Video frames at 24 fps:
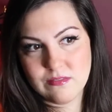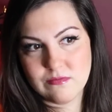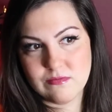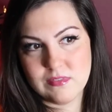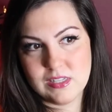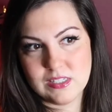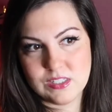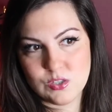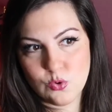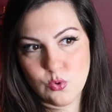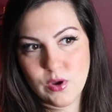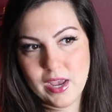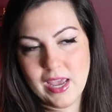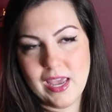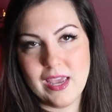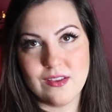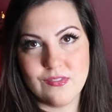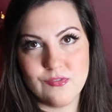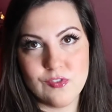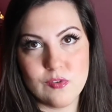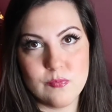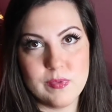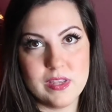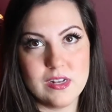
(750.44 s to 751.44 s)
it's okay
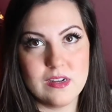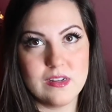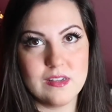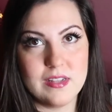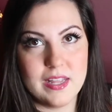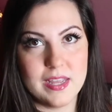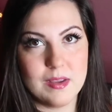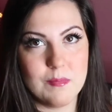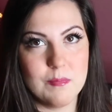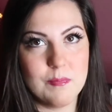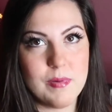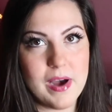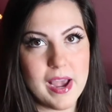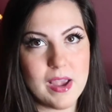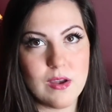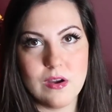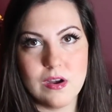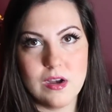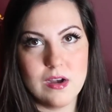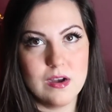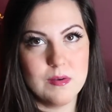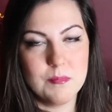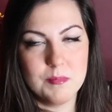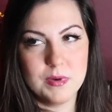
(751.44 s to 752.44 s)
for me to like buy
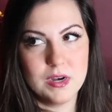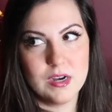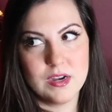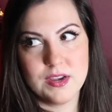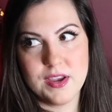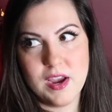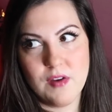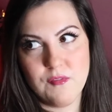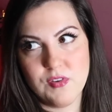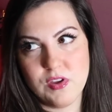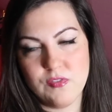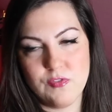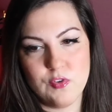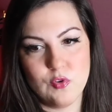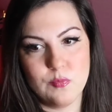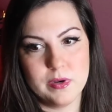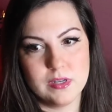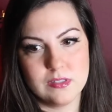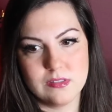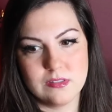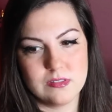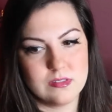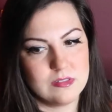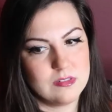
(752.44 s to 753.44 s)
a mug every few
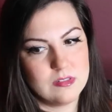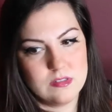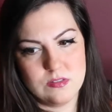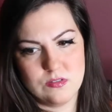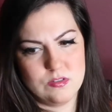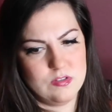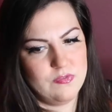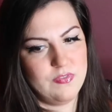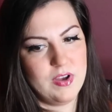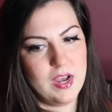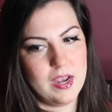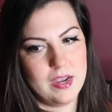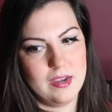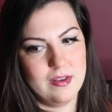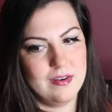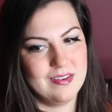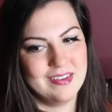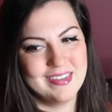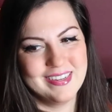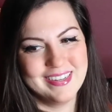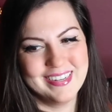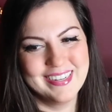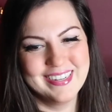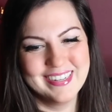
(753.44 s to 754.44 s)
months. It's fine.
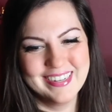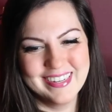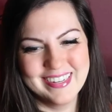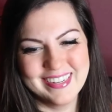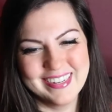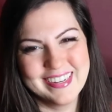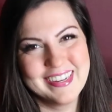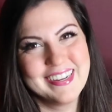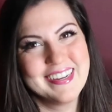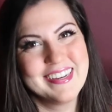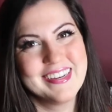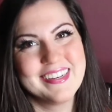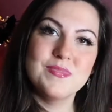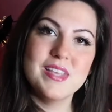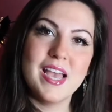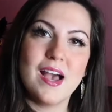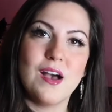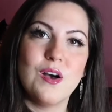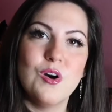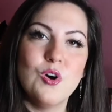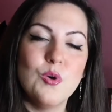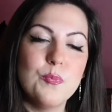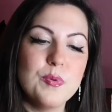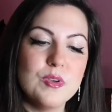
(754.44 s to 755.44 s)
Yeah,
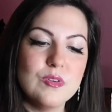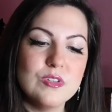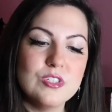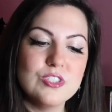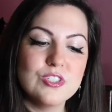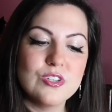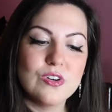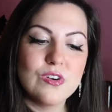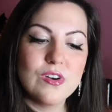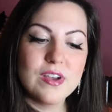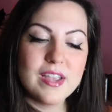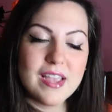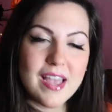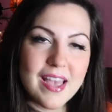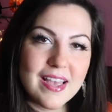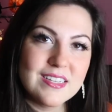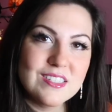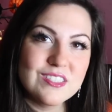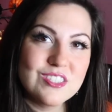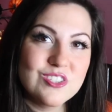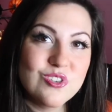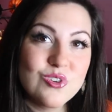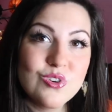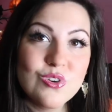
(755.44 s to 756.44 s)
hope you enjoy,
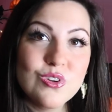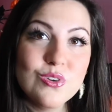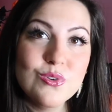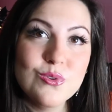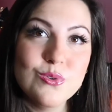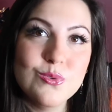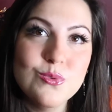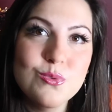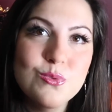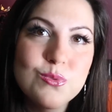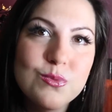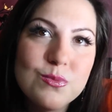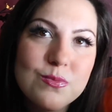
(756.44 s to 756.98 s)
and toodaloo.